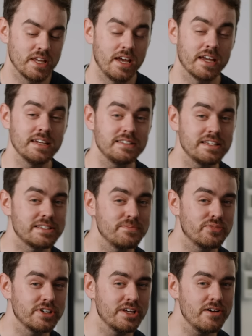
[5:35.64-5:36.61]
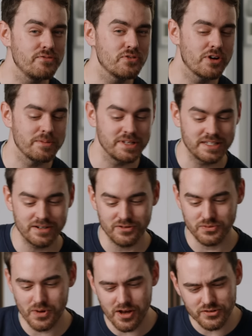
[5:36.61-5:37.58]
I guess there's some pretty hurtful comments here
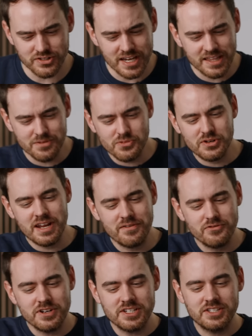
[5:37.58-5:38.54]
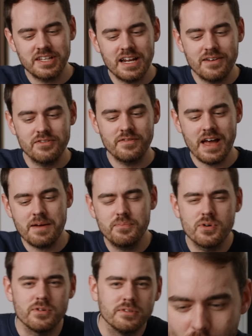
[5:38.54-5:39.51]
as well, saying that we'll never reach the level of Apple